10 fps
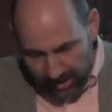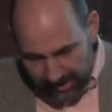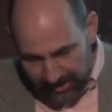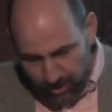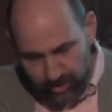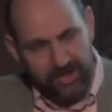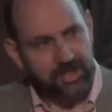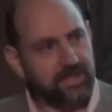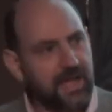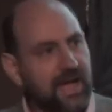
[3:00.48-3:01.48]
In looking
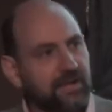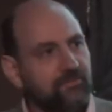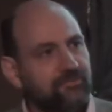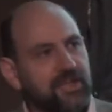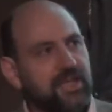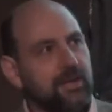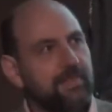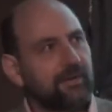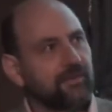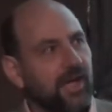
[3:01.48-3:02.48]
at that and thinking
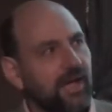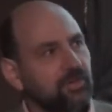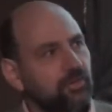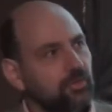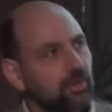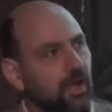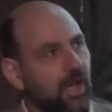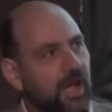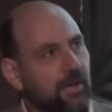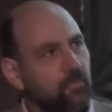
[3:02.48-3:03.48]
about
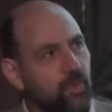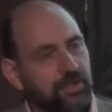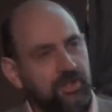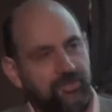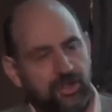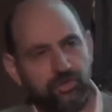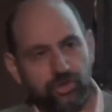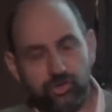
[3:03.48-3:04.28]
that, one of the things